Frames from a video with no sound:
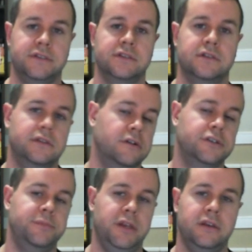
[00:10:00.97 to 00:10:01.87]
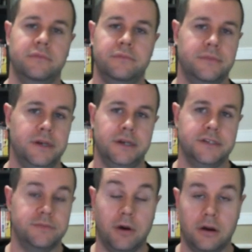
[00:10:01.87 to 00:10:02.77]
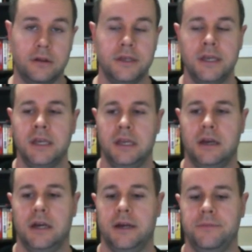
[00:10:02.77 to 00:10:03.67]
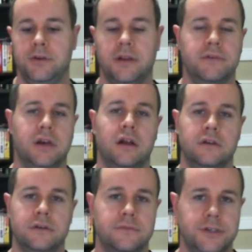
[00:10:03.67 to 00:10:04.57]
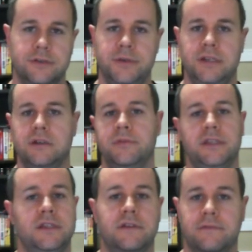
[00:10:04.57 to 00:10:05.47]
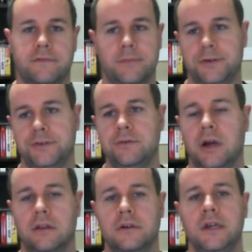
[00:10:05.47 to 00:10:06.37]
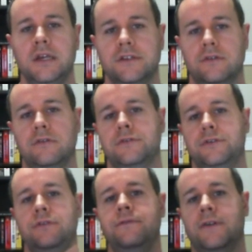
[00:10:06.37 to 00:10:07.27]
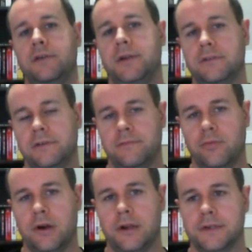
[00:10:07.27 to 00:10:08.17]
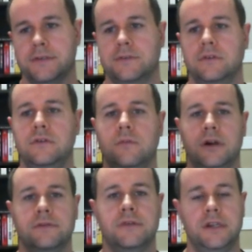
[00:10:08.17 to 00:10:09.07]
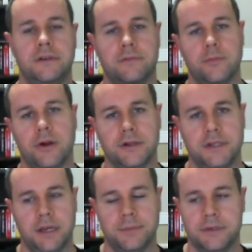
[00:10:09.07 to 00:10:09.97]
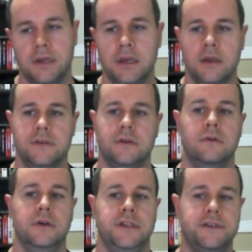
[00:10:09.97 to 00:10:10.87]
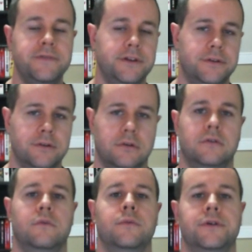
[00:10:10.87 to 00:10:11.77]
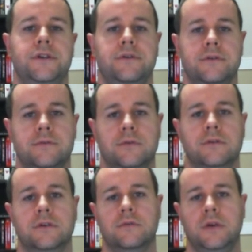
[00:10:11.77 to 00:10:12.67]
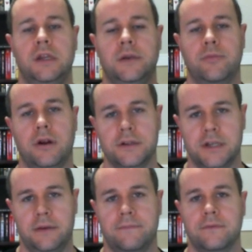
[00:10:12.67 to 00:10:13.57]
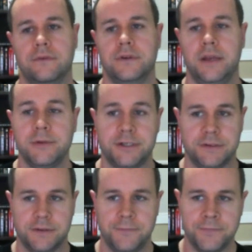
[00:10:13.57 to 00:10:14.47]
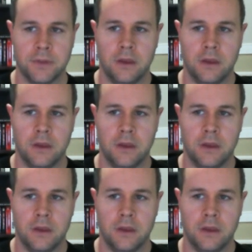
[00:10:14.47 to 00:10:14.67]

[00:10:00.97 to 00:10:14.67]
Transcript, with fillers: It's a large, medium, uh, small. Um, you can have a color, which could be completely different from your shoe color. So those are two fundamental different products. So you want to create different product types. So in this video tutorial, what we're going to do is we're going to create a product type for images.